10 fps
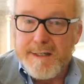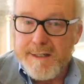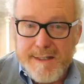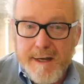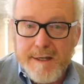and
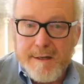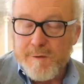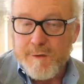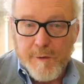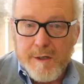
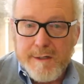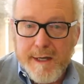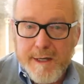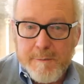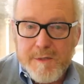executives of all
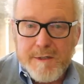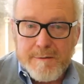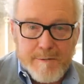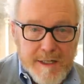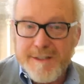
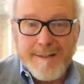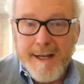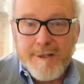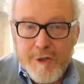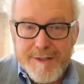types. It's
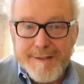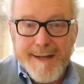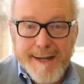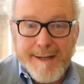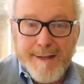not just an
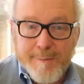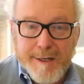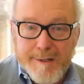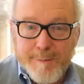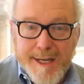
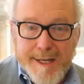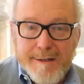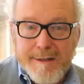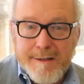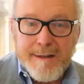academic
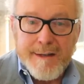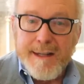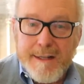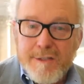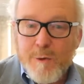debate.
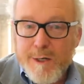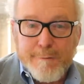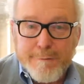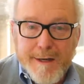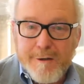It's going to
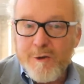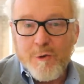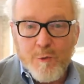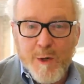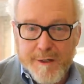affect
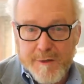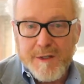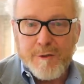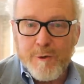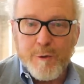who
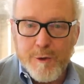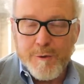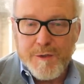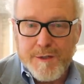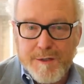wins and who
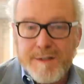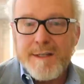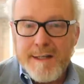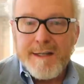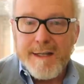loses
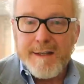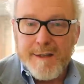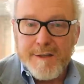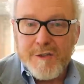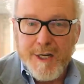
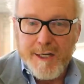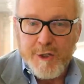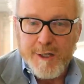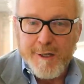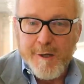in this
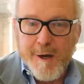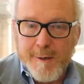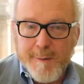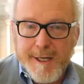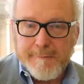changing
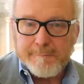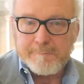economy.